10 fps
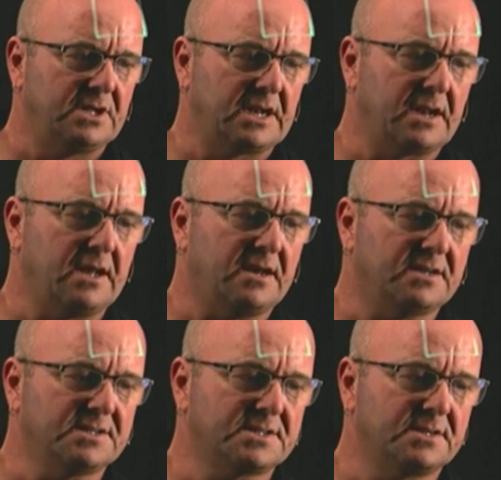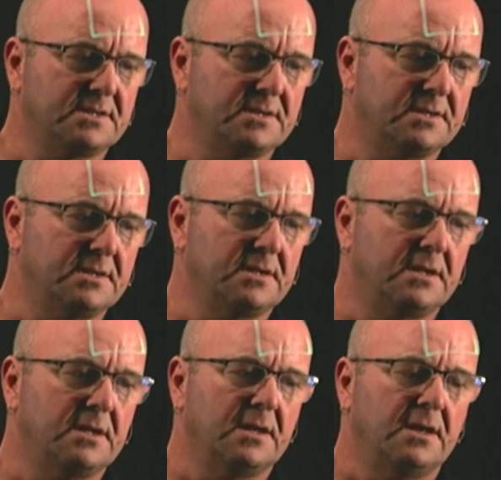last,
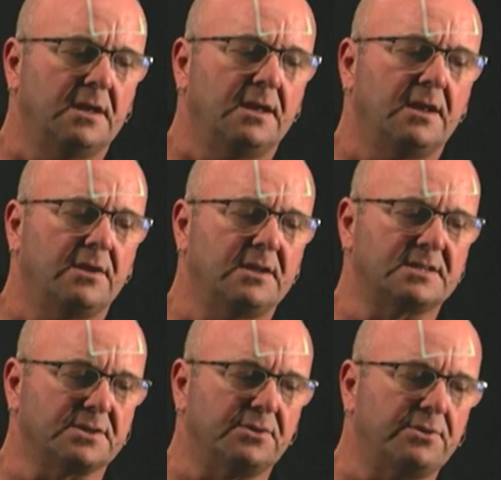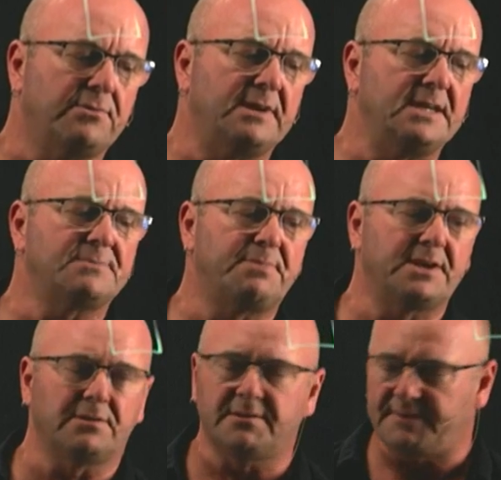it is always big
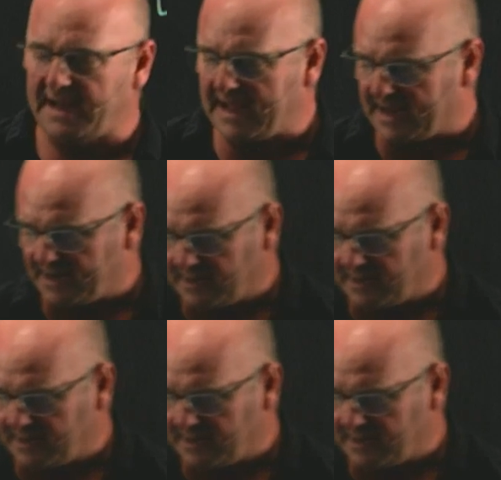O of n